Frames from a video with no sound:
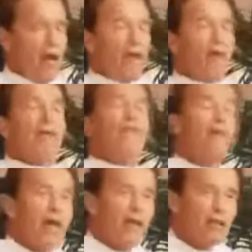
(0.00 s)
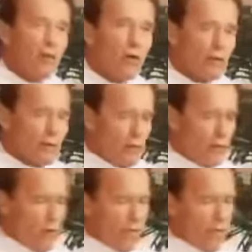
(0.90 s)
I would have never had the wonderful
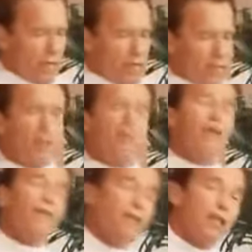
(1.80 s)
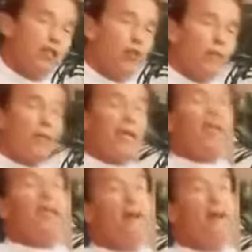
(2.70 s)
4 kids. I would have never done Terminator, and I